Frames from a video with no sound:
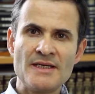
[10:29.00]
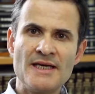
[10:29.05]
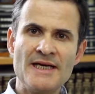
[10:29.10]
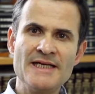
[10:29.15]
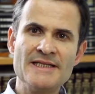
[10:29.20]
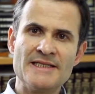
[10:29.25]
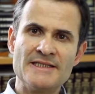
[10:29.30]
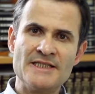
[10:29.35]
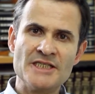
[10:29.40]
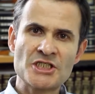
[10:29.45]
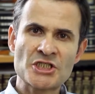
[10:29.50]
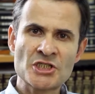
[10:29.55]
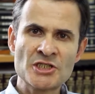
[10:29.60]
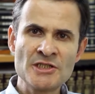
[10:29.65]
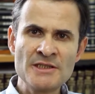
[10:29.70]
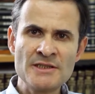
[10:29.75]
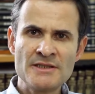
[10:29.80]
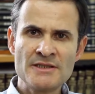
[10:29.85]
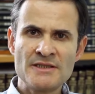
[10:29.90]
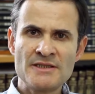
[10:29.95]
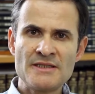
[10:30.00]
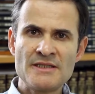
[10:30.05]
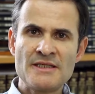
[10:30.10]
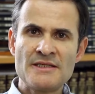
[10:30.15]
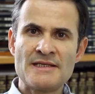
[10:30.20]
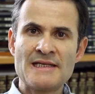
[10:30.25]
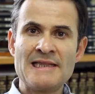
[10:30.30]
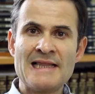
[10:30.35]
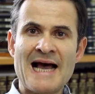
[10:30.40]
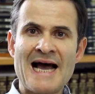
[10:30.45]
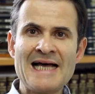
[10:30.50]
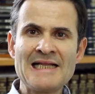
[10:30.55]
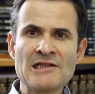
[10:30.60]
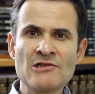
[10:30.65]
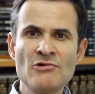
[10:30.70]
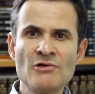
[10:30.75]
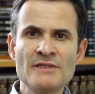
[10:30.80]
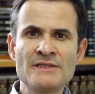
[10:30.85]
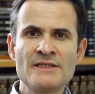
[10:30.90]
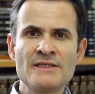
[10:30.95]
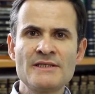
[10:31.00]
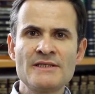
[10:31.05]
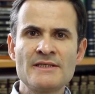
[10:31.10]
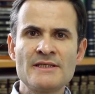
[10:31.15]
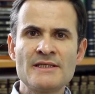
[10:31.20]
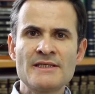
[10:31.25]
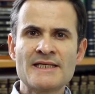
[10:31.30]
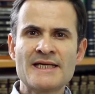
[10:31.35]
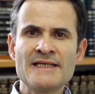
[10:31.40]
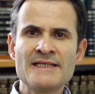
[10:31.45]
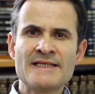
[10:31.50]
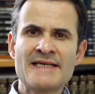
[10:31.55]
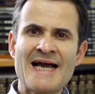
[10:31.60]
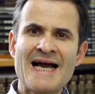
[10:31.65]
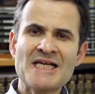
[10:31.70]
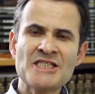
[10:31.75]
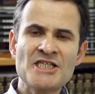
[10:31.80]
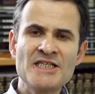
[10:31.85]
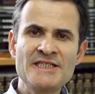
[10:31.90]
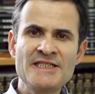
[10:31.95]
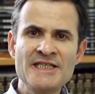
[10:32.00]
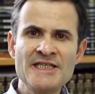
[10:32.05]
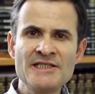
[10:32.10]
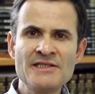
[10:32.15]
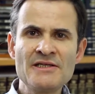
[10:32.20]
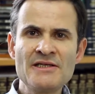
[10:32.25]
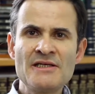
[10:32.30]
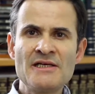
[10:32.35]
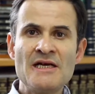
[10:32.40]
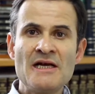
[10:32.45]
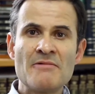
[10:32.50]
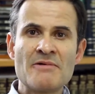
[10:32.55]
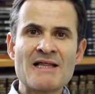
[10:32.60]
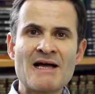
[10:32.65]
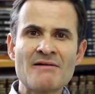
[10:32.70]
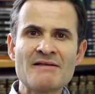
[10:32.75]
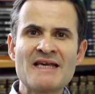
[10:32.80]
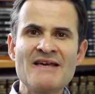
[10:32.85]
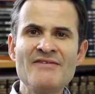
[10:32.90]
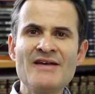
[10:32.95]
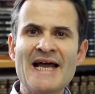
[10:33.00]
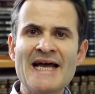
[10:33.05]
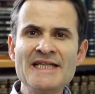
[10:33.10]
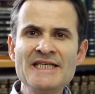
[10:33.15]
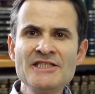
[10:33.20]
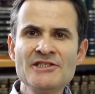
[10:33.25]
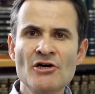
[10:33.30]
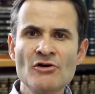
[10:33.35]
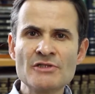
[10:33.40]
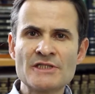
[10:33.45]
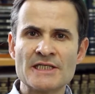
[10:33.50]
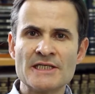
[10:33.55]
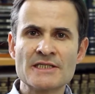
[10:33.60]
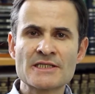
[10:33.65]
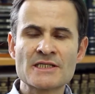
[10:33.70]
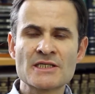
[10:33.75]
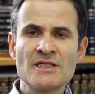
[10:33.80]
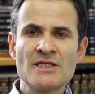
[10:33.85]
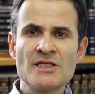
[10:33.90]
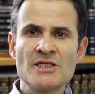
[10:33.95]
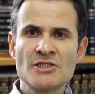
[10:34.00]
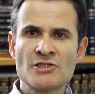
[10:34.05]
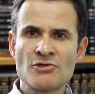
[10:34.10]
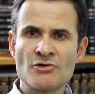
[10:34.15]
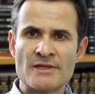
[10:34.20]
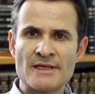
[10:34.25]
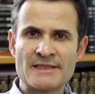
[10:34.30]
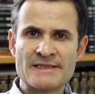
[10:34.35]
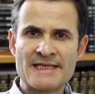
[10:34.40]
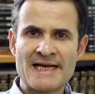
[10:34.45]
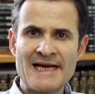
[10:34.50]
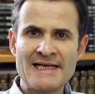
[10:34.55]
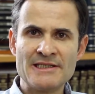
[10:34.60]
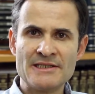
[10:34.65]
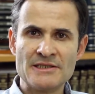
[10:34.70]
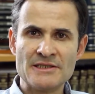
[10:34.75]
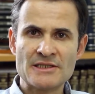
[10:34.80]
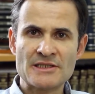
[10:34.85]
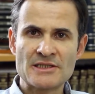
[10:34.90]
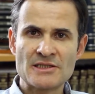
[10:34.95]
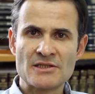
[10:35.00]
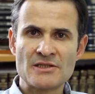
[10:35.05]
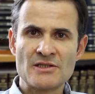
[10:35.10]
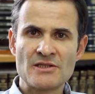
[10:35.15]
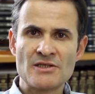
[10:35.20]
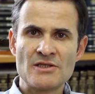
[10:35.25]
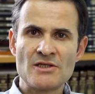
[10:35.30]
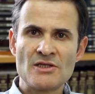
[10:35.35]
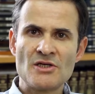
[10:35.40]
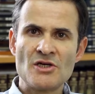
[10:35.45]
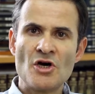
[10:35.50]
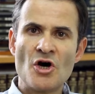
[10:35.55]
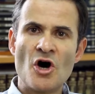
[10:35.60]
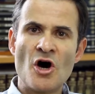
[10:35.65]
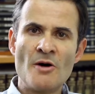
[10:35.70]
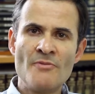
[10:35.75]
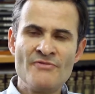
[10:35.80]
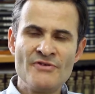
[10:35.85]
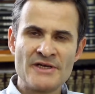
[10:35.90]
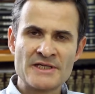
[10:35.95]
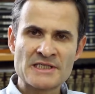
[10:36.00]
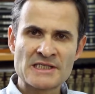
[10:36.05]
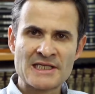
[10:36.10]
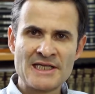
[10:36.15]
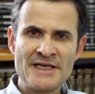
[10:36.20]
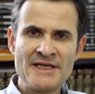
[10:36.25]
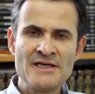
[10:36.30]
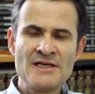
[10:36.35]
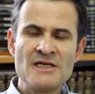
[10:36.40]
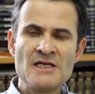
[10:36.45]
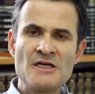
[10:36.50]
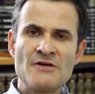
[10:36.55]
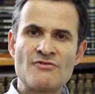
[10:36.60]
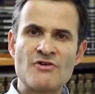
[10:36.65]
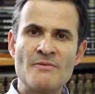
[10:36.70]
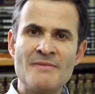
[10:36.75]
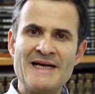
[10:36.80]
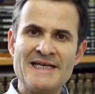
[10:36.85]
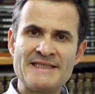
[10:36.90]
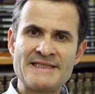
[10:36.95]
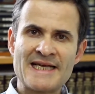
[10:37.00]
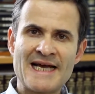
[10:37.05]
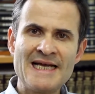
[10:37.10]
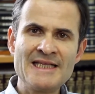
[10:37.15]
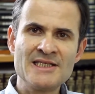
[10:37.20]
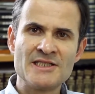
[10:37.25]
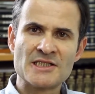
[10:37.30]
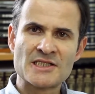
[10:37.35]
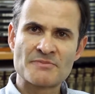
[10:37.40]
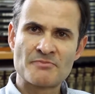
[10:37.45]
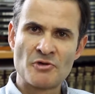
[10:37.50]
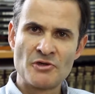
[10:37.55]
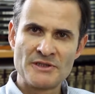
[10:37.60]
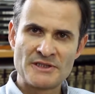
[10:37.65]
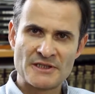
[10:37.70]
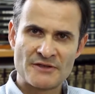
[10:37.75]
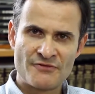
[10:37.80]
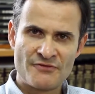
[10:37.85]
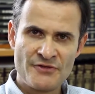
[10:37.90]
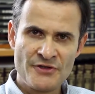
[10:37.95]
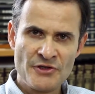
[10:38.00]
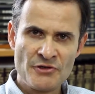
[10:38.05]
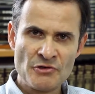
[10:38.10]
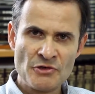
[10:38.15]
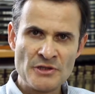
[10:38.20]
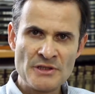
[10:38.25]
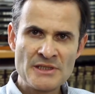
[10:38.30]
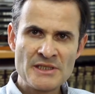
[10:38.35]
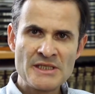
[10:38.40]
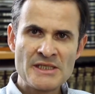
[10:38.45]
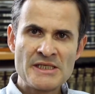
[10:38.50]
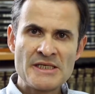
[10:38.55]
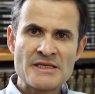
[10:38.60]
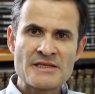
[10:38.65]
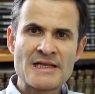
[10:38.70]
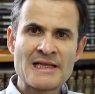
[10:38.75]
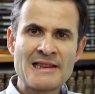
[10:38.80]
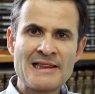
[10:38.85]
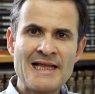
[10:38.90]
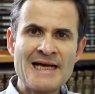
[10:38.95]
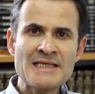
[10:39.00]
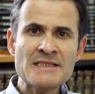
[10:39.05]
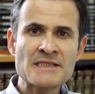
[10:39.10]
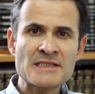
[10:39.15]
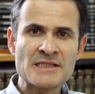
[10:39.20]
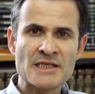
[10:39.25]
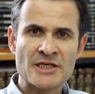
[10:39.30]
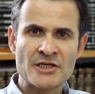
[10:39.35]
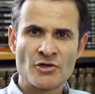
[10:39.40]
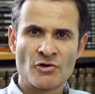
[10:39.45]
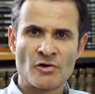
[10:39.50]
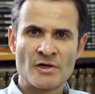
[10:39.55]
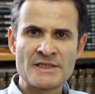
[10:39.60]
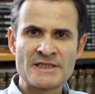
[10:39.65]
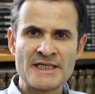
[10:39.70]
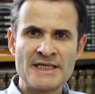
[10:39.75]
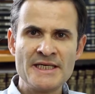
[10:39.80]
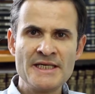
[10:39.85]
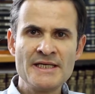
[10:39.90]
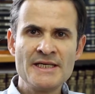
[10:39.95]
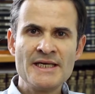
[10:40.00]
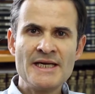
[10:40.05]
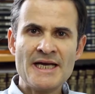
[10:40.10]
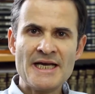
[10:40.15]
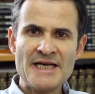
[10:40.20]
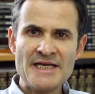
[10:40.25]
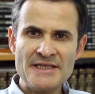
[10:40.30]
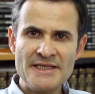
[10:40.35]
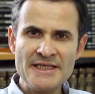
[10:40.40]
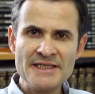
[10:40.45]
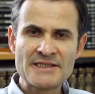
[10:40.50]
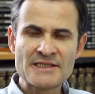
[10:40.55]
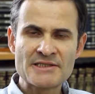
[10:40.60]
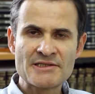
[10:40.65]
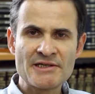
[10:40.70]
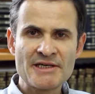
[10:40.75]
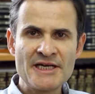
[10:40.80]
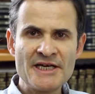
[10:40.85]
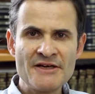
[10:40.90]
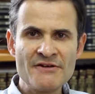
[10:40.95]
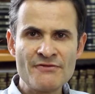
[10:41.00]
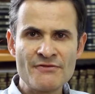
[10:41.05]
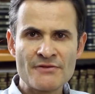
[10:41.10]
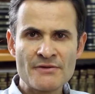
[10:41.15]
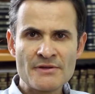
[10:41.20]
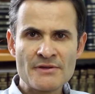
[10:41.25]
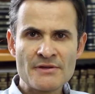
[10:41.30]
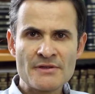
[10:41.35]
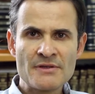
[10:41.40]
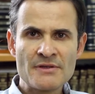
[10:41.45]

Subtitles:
In addition, the landlord can cash it in without giving any notice to the tenant. Obviously, from a tenant's point of view, the less security he needs to give,